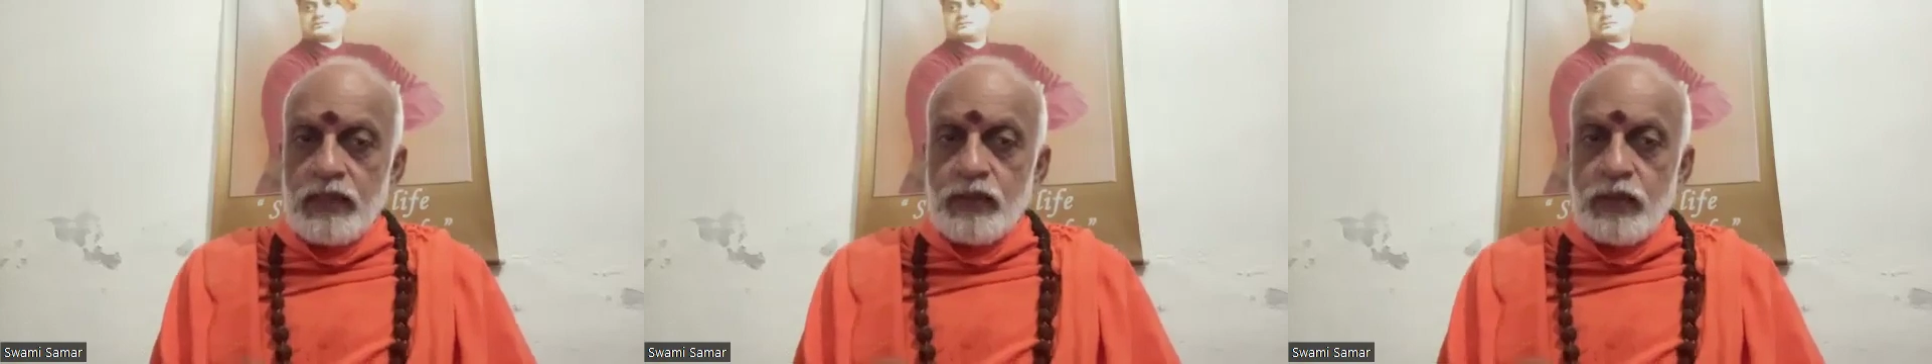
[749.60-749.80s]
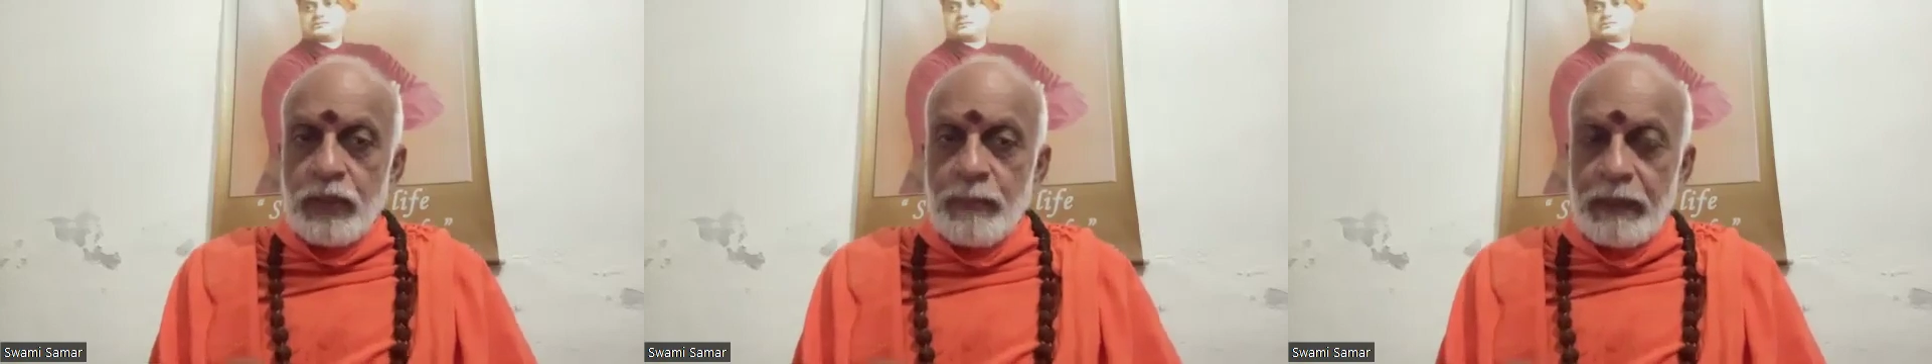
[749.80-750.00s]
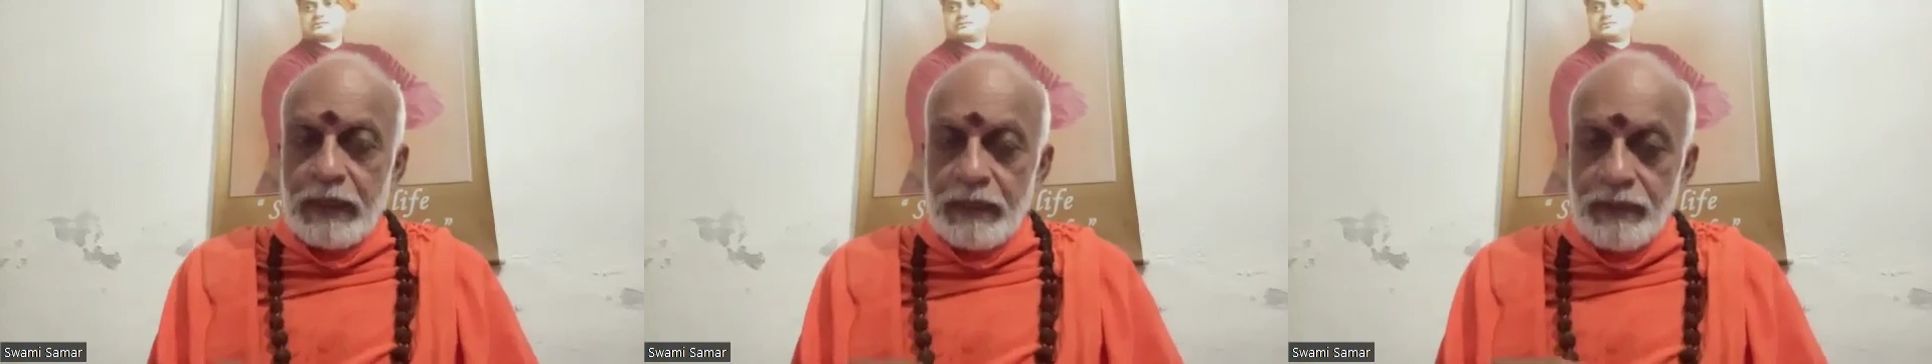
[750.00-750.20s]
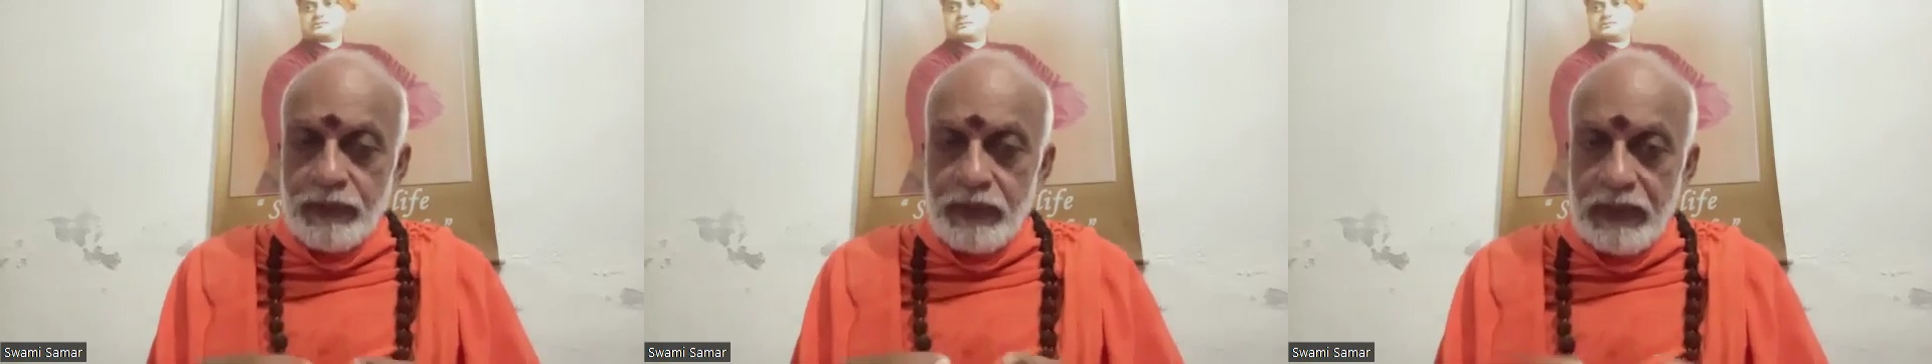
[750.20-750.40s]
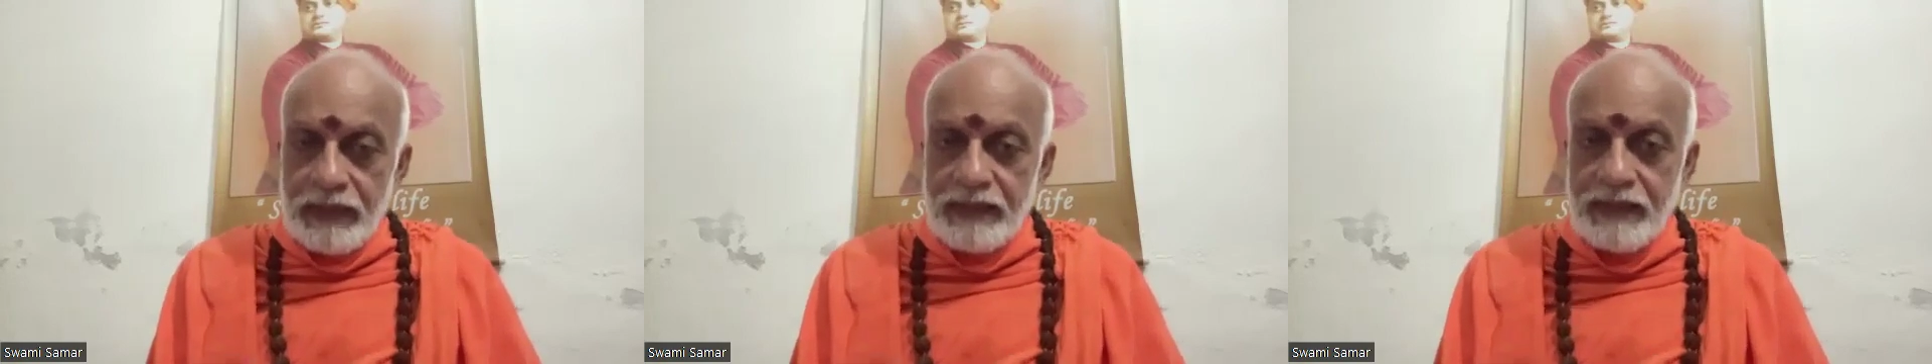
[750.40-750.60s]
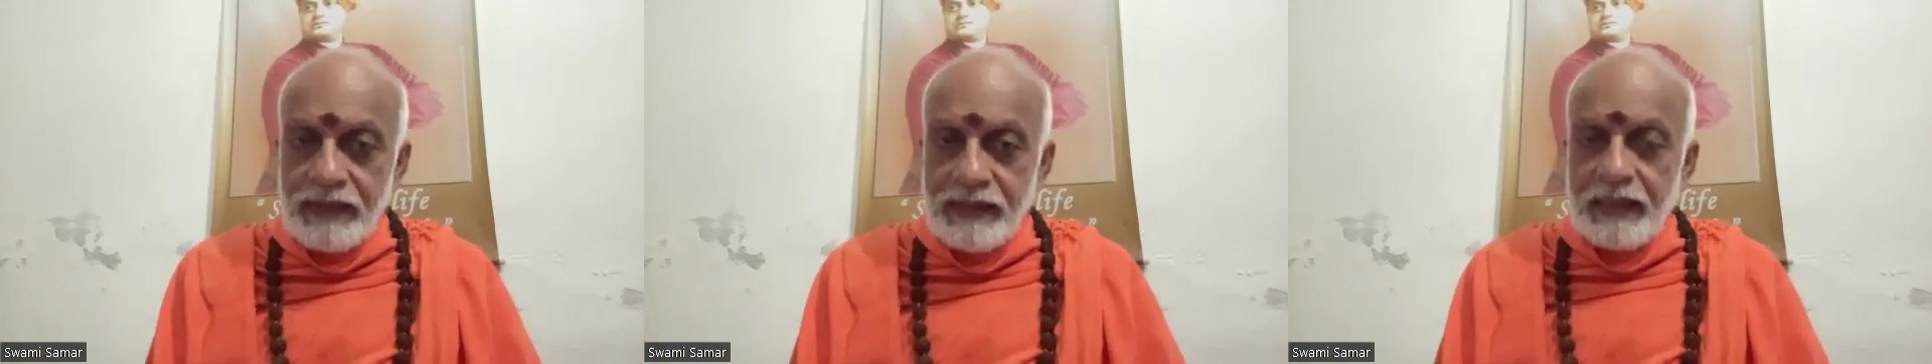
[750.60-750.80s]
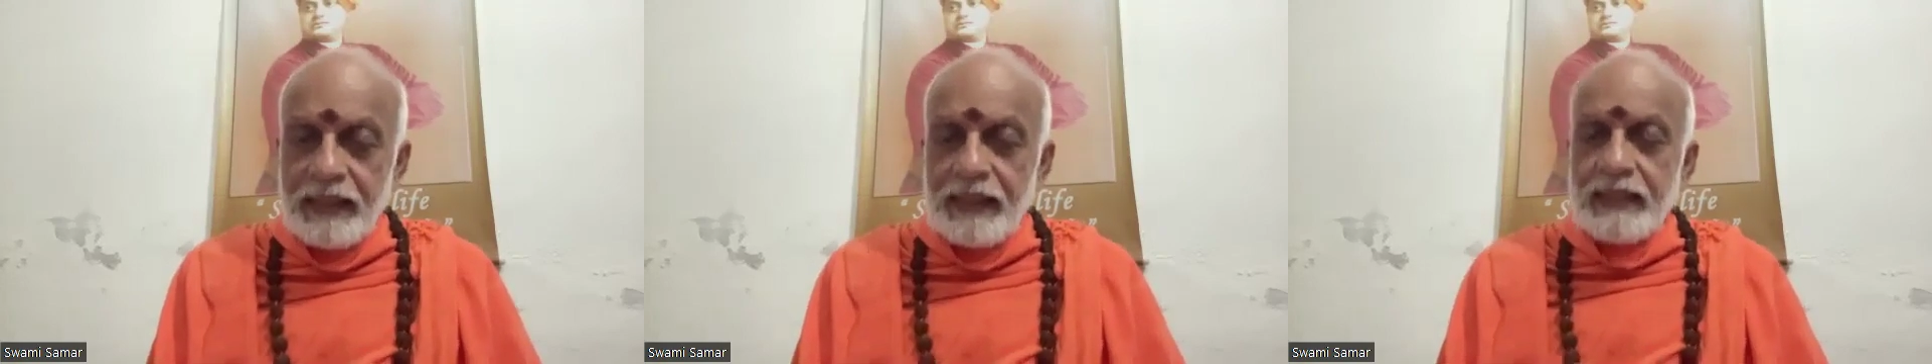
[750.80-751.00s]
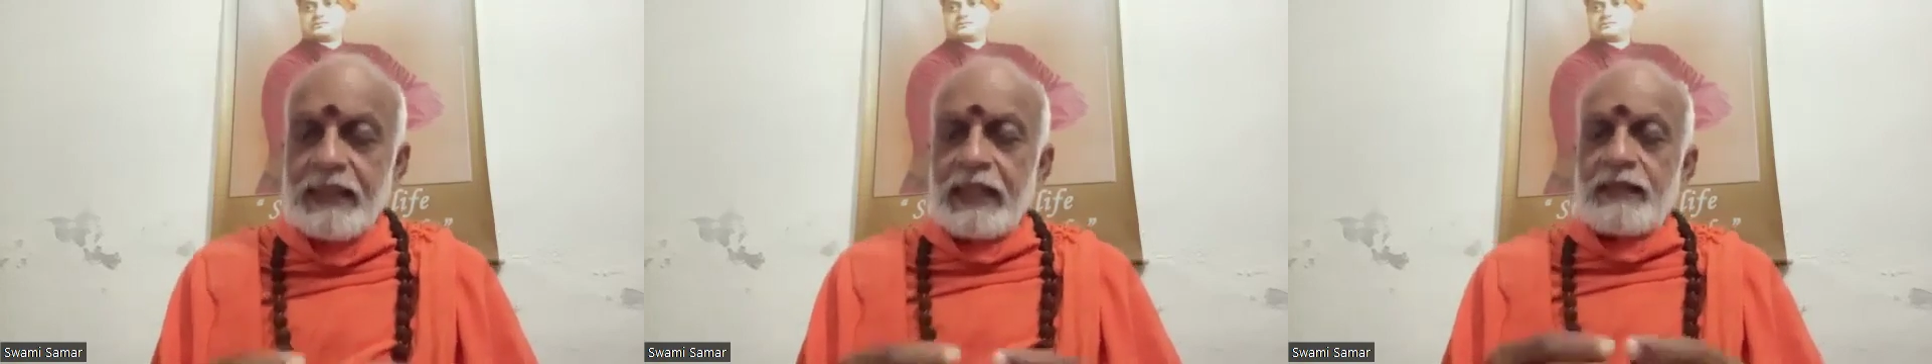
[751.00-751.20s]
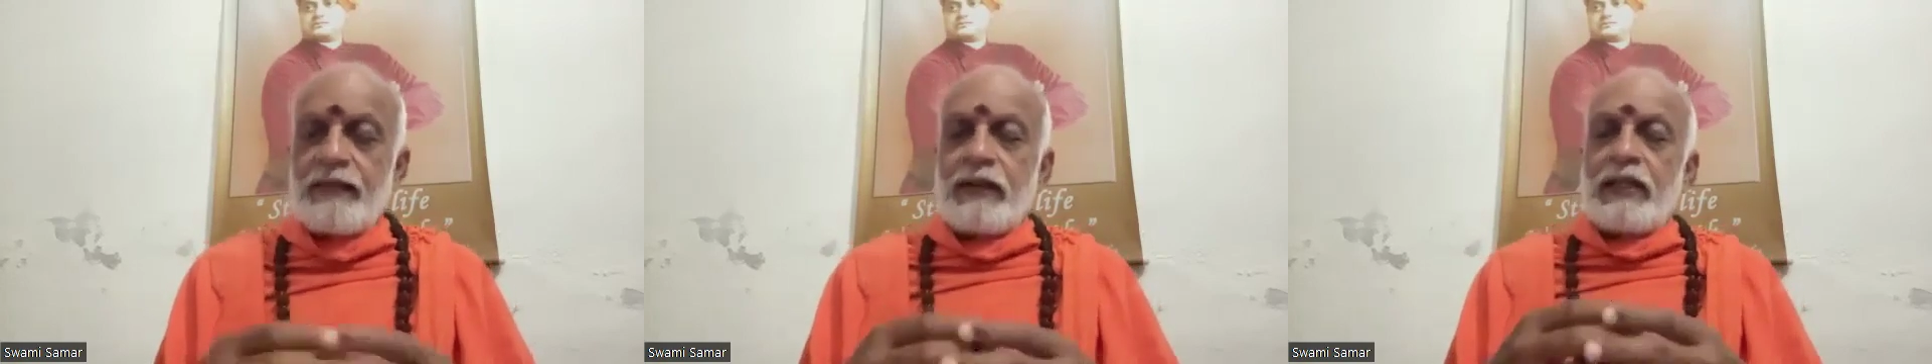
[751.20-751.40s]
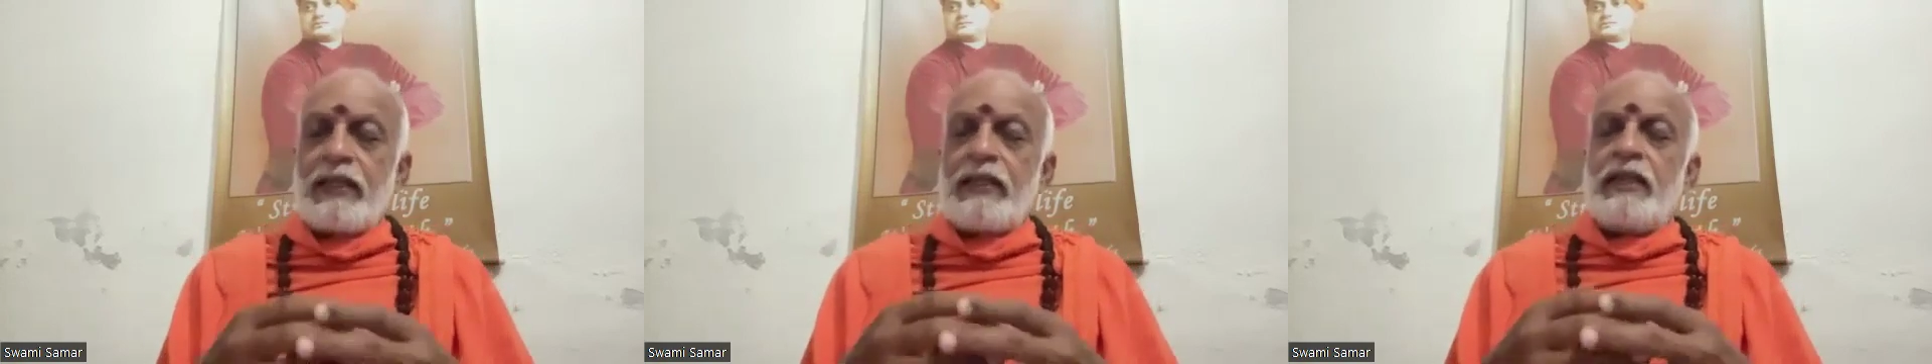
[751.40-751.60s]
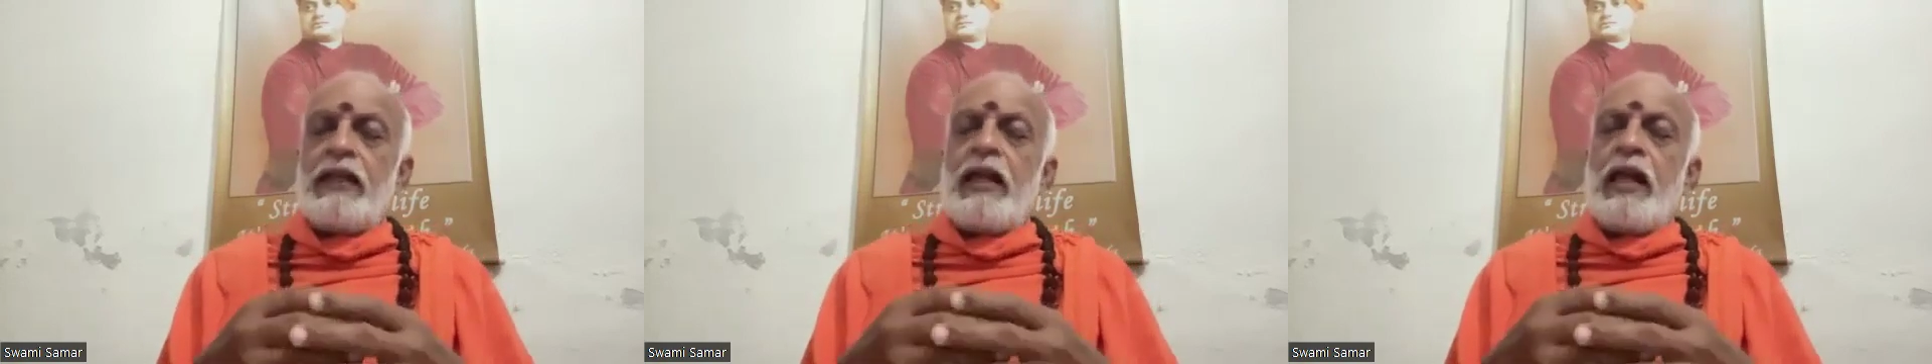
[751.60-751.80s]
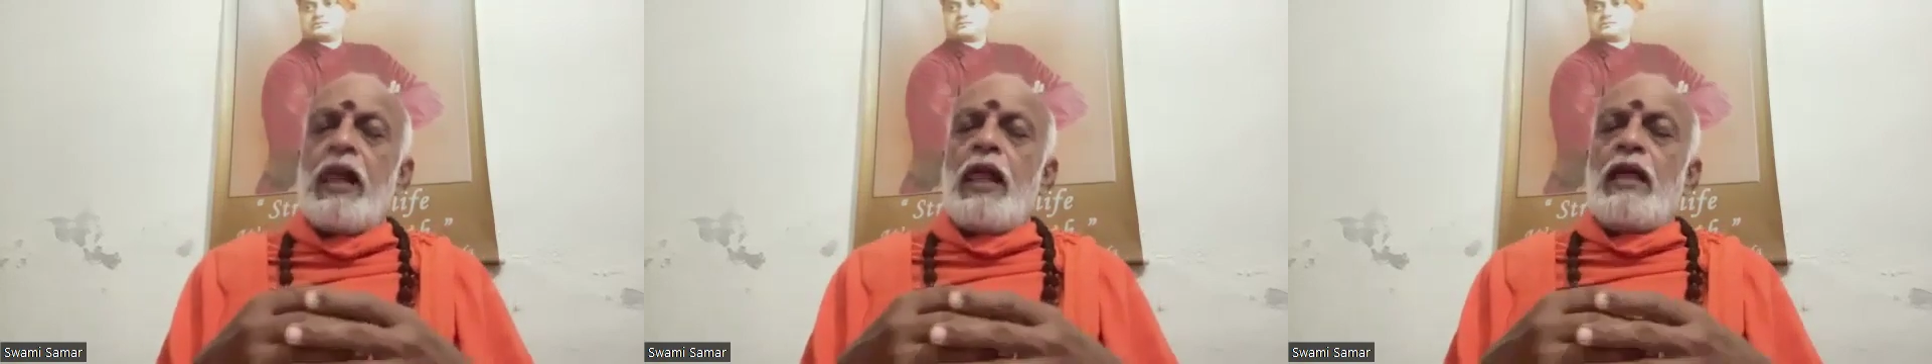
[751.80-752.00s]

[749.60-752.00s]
So it becomes necessary that we